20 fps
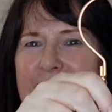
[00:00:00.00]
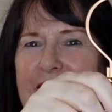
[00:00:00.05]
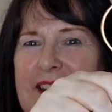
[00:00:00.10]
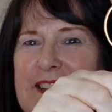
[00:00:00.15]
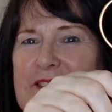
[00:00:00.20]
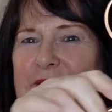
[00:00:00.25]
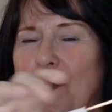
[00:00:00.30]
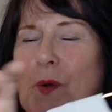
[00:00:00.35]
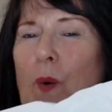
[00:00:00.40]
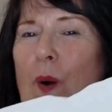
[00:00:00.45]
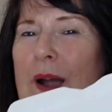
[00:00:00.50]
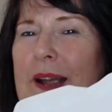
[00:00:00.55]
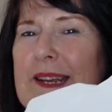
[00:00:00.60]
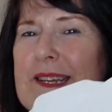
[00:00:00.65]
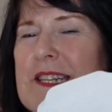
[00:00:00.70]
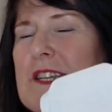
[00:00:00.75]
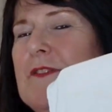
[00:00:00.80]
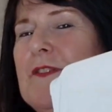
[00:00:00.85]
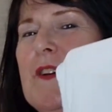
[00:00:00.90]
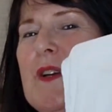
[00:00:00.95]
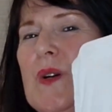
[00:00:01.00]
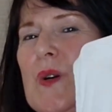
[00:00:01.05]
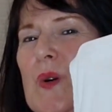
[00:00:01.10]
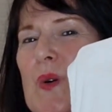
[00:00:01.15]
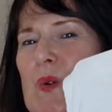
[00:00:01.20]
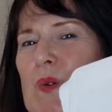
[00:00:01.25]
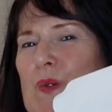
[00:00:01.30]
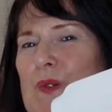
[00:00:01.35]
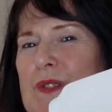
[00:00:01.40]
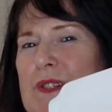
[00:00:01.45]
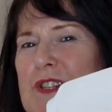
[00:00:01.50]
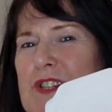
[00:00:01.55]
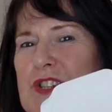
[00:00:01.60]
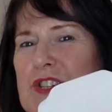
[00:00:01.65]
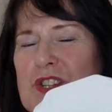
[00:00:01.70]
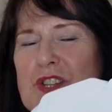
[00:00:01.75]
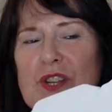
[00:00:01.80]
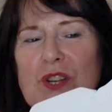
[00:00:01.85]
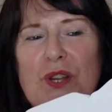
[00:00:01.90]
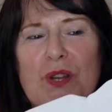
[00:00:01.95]
It's quite difficult
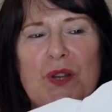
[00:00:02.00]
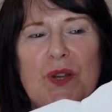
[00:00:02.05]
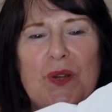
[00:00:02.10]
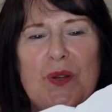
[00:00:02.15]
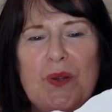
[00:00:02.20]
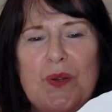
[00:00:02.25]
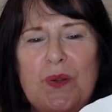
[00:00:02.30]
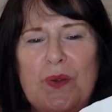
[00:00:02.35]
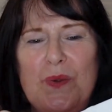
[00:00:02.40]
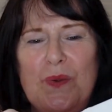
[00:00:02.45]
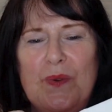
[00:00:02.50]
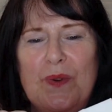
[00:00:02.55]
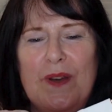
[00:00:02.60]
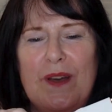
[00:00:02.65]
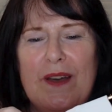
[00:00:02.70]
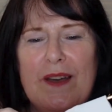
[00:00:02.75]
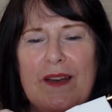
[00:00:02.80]
to